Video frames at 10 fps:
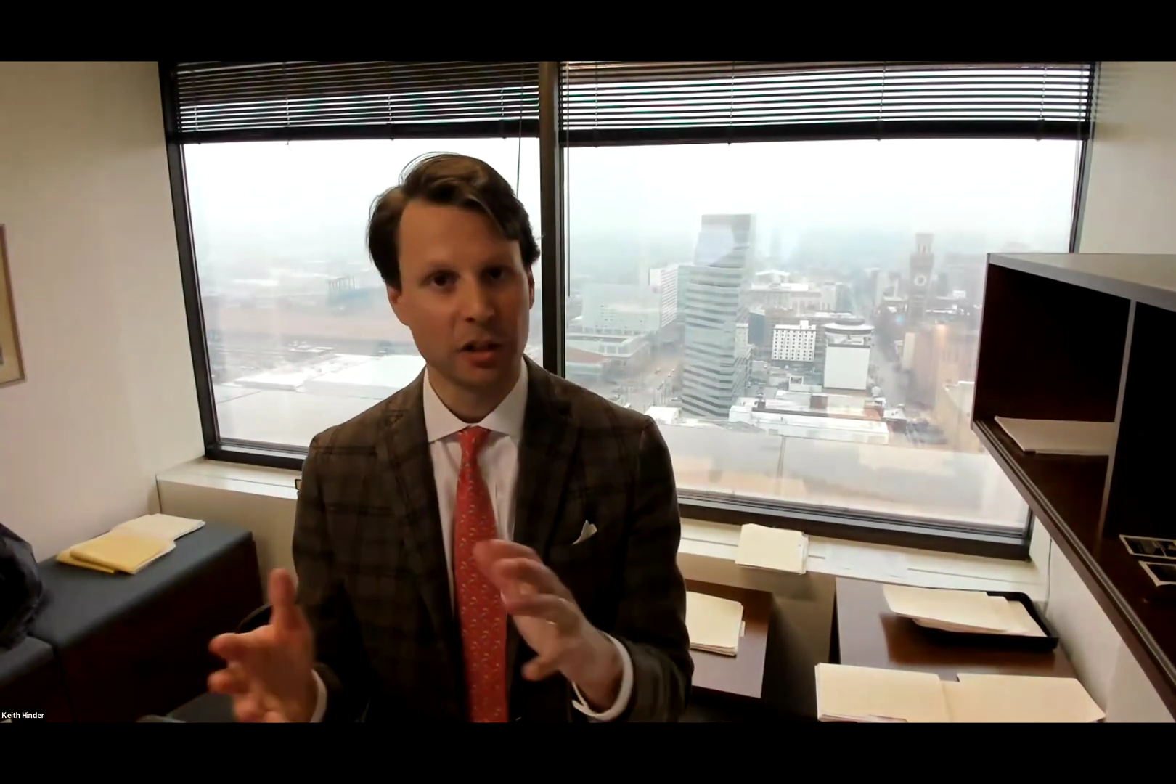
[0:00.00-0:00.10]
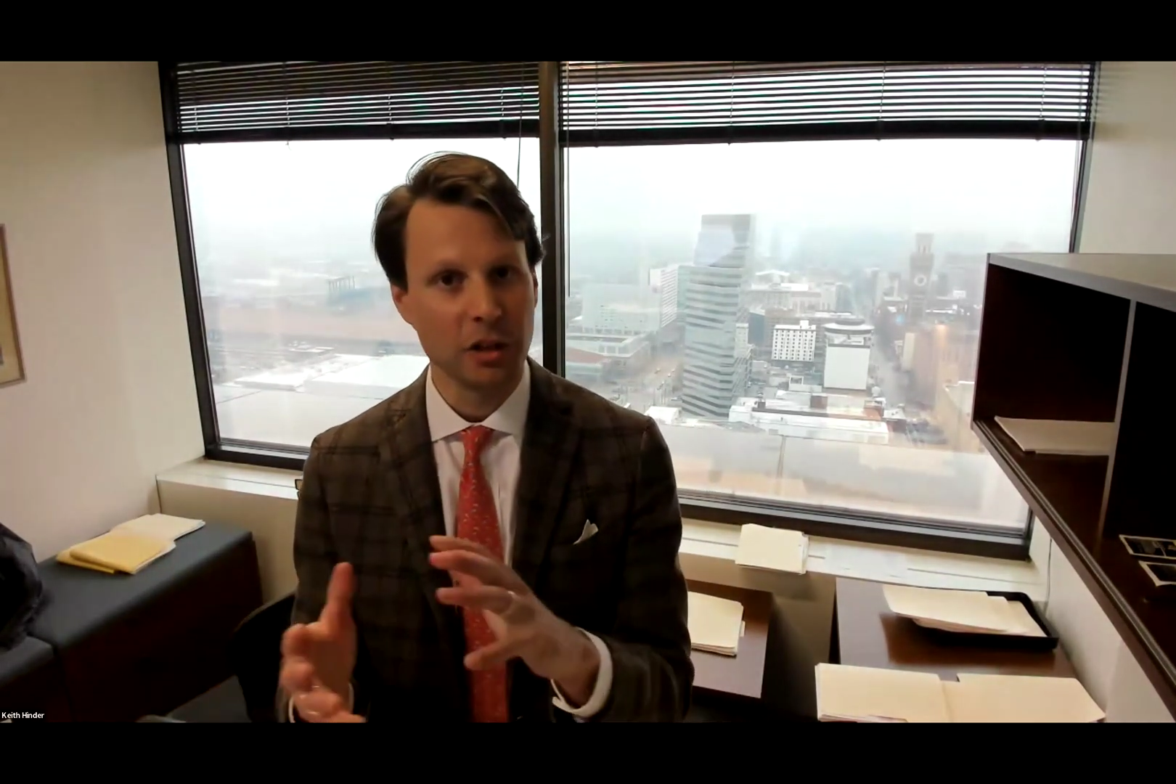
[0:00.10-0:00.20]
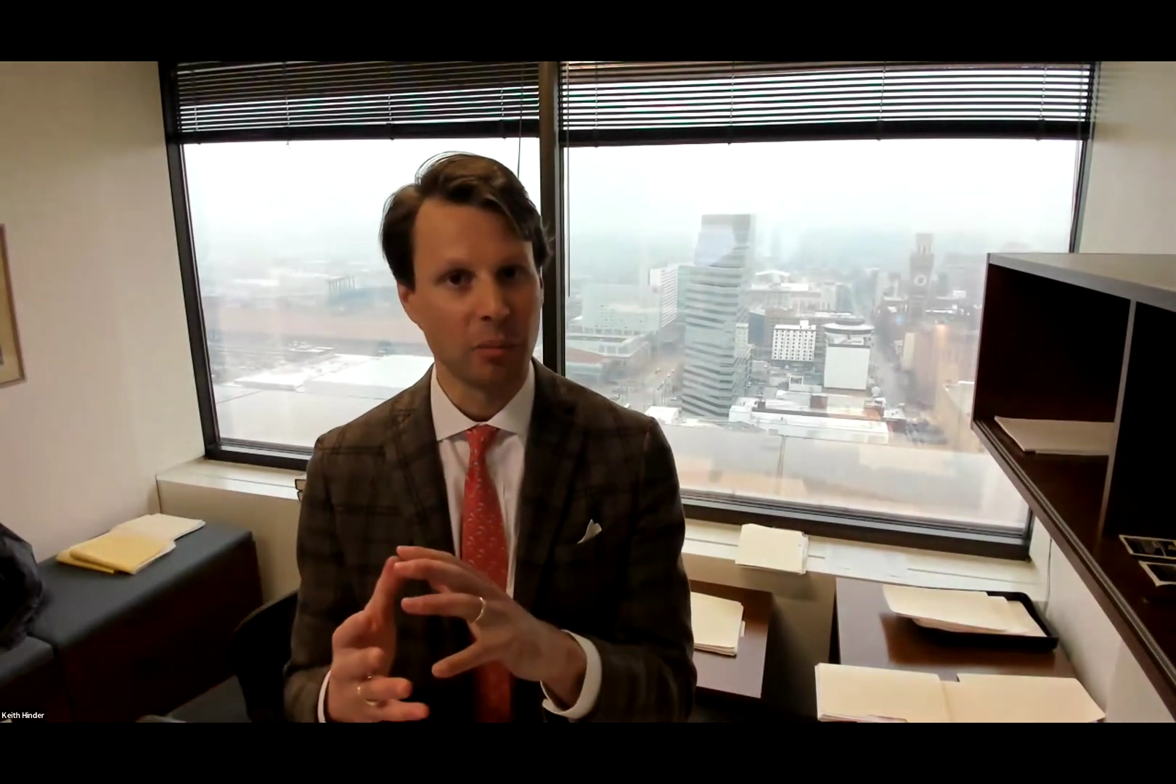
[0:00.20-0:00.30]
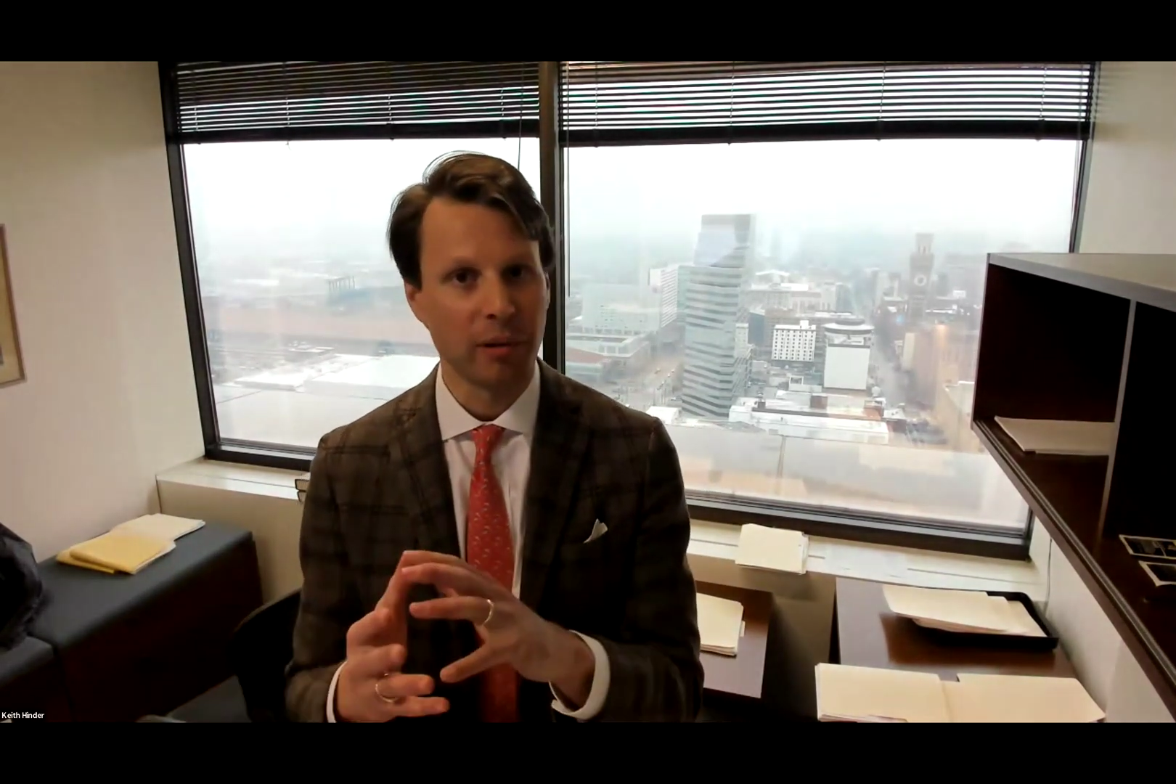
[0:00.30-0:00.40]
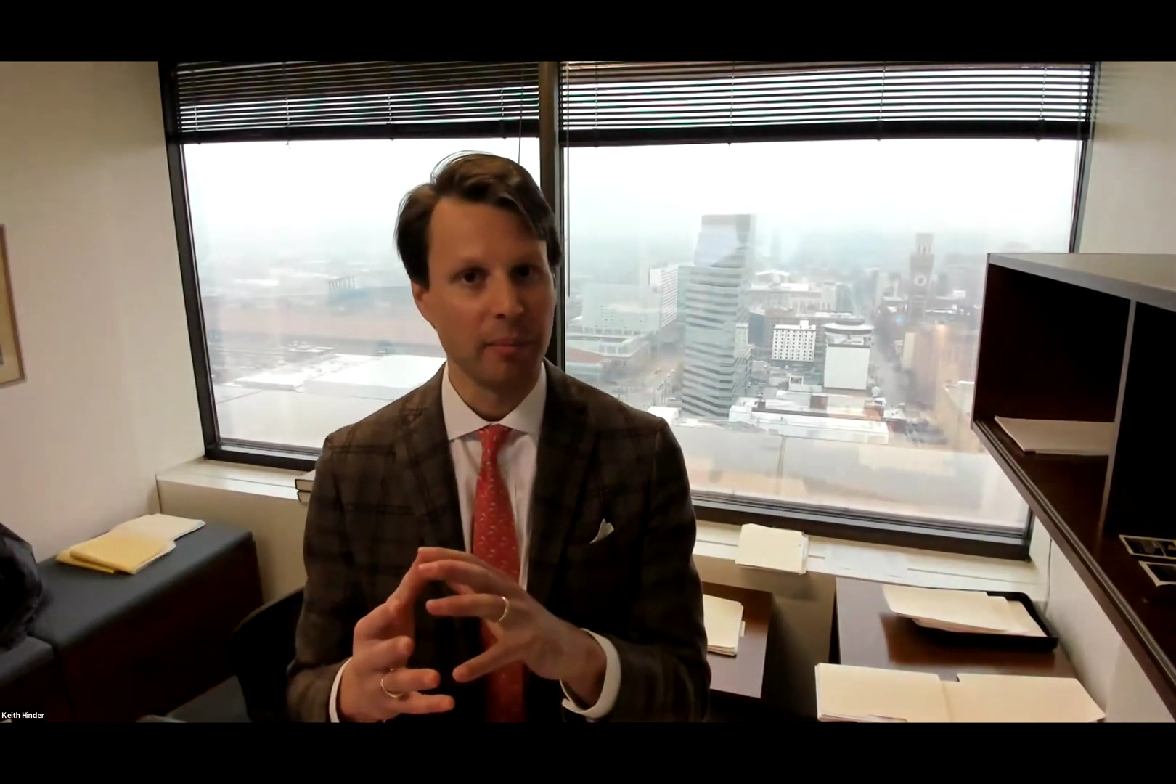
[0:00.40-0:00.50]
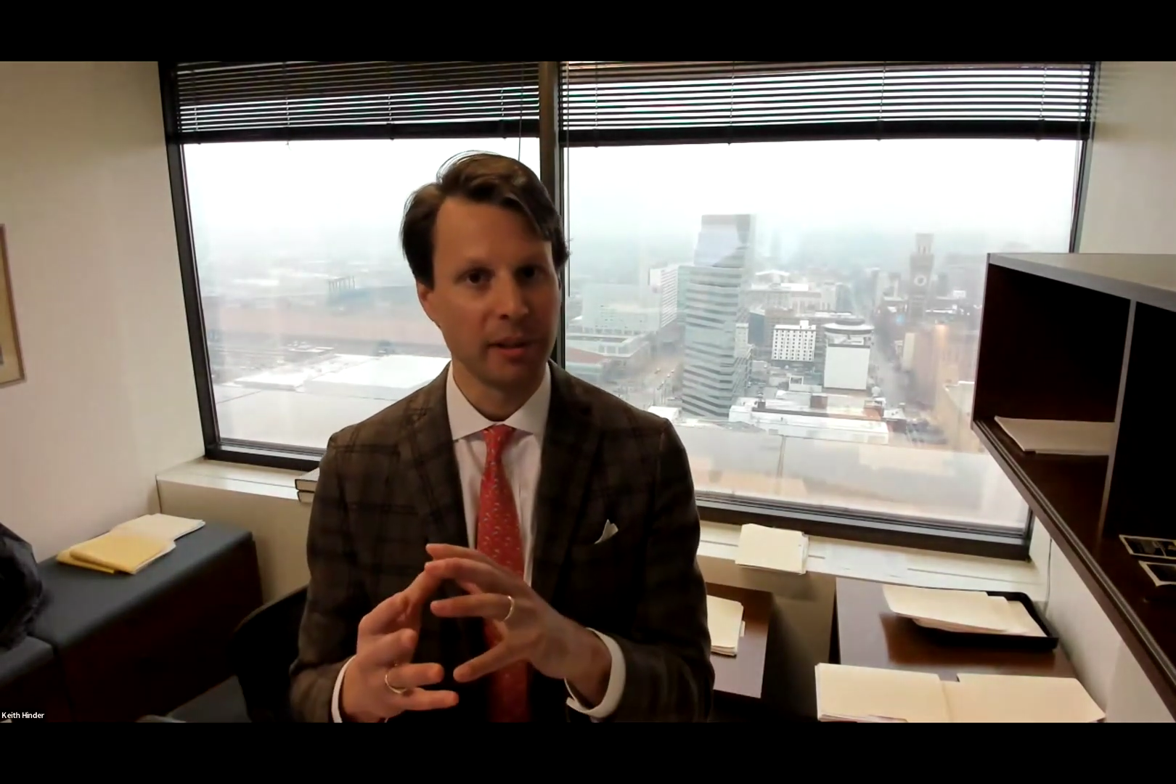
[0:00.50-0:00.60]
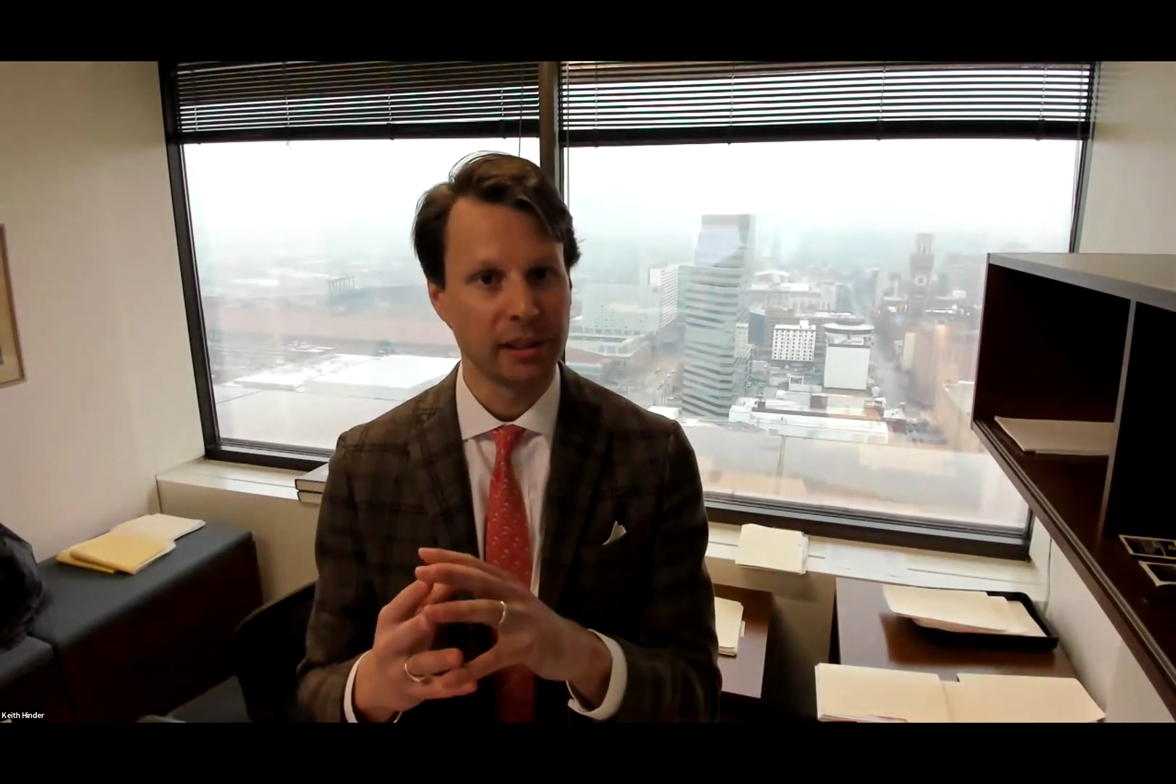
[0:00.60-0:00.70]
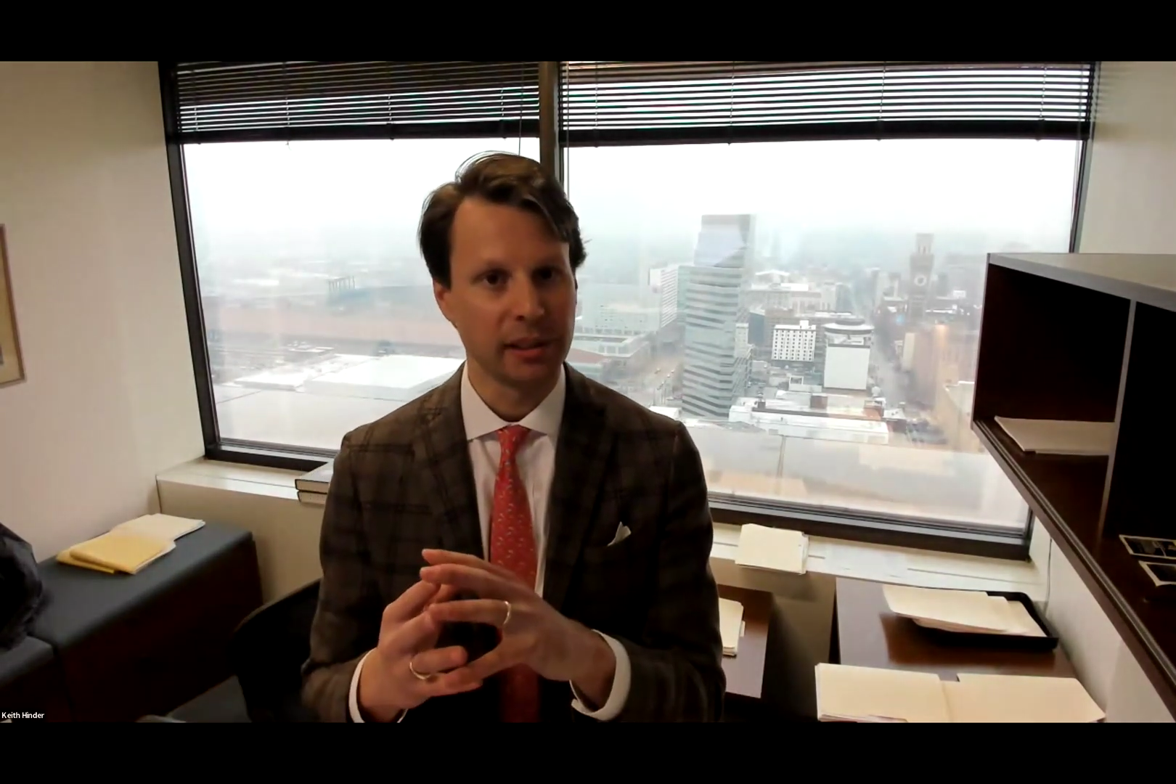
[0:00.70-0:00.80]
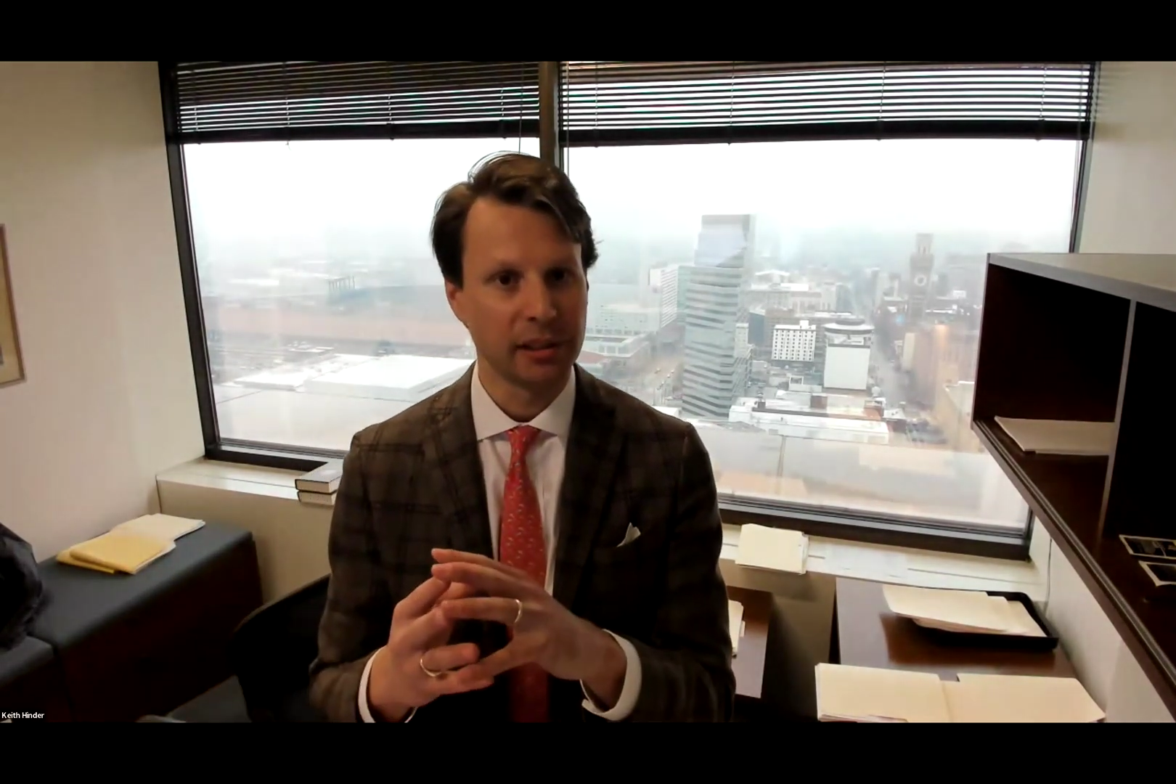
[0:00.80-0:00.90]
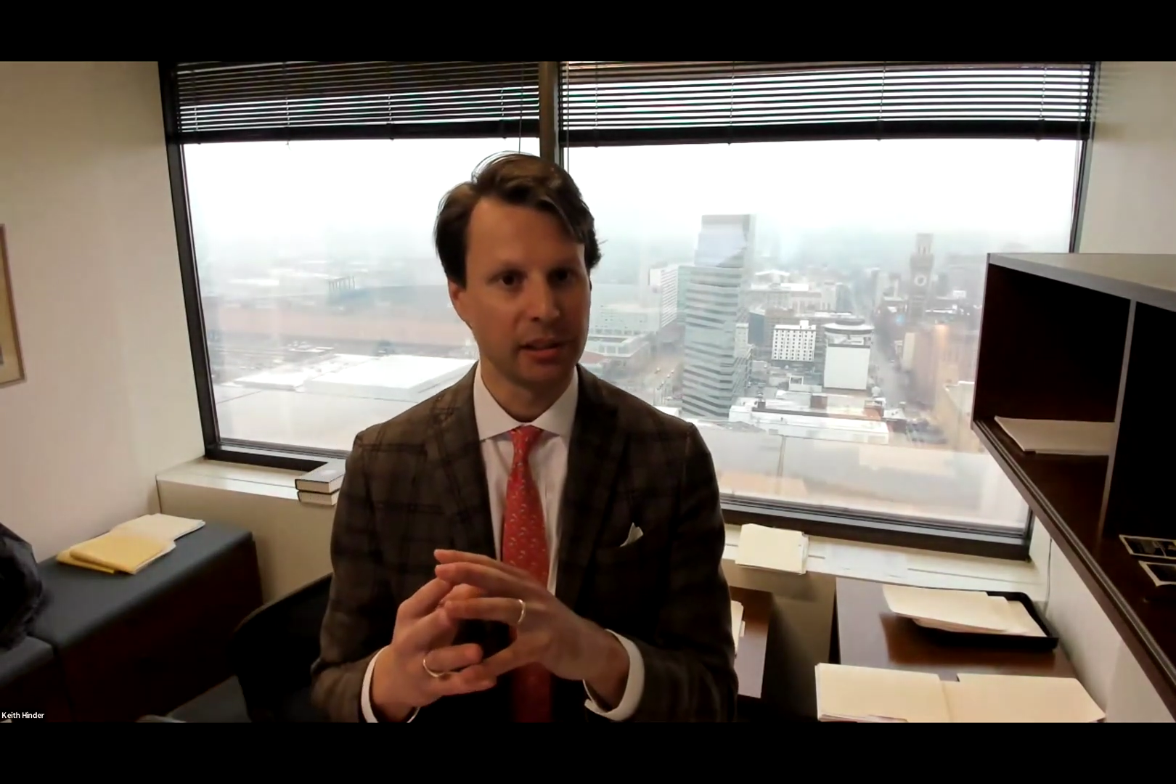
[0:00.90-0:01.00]
to your
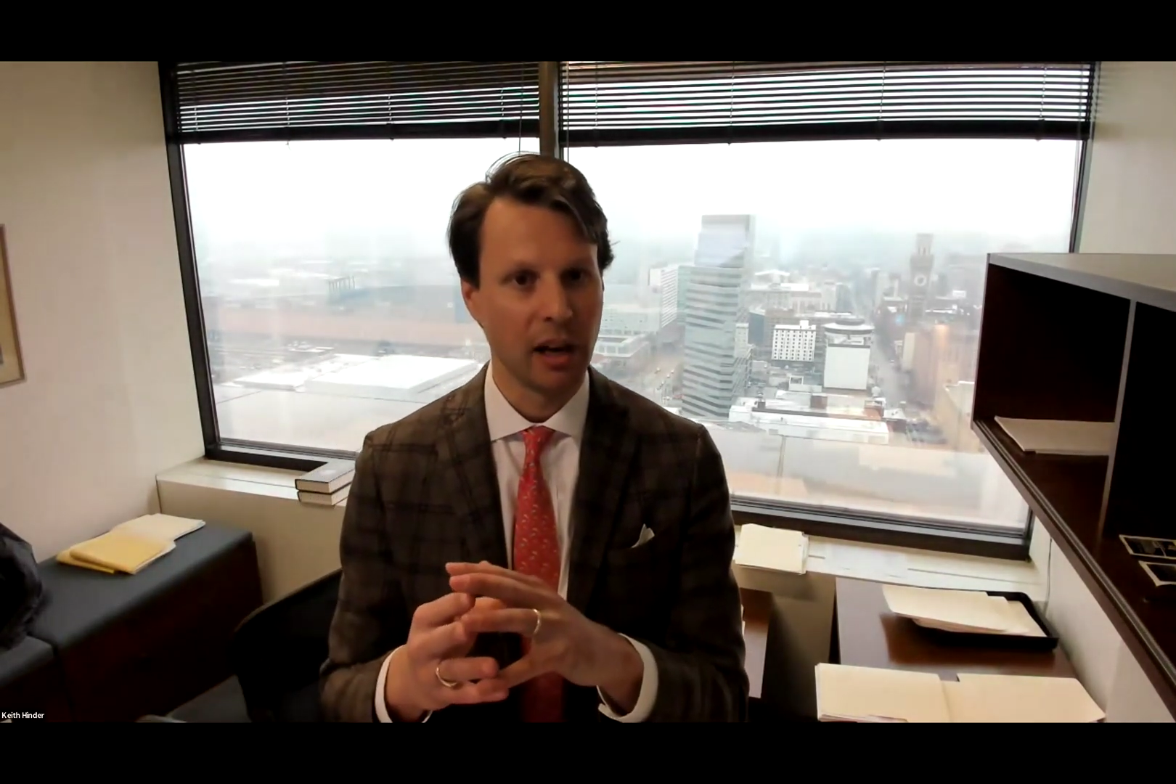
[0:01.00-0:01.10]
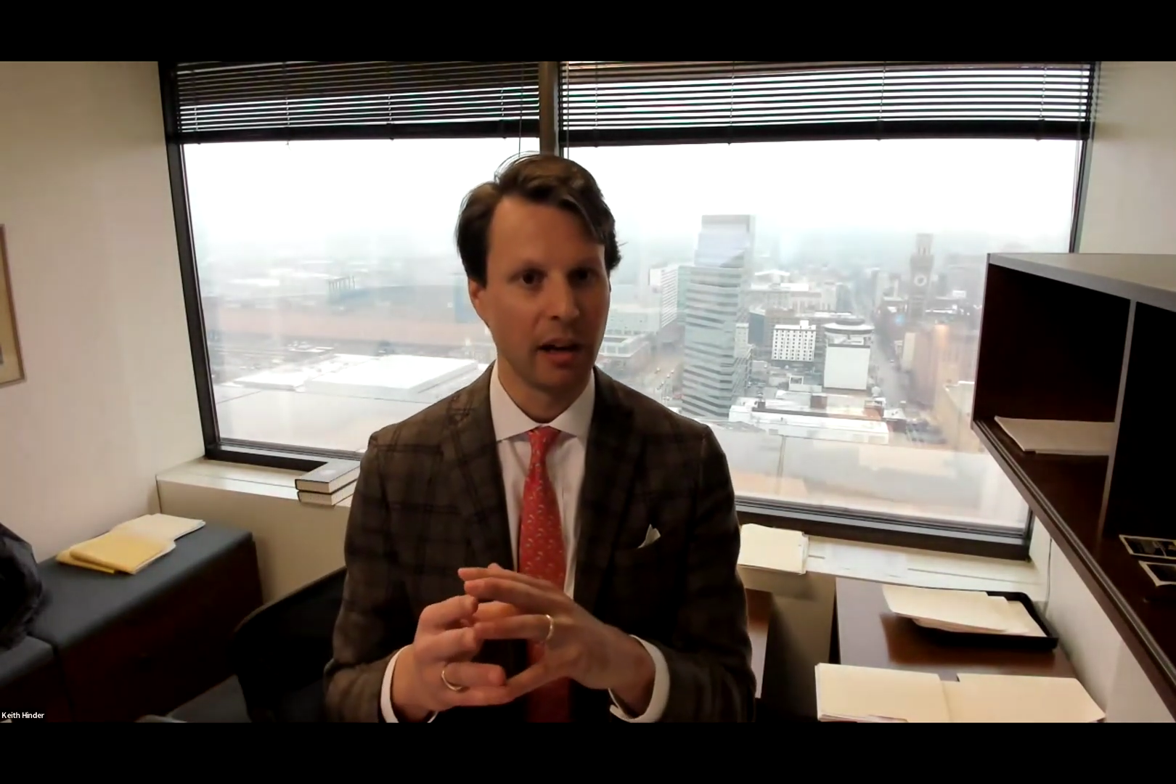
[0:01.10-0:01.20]
premises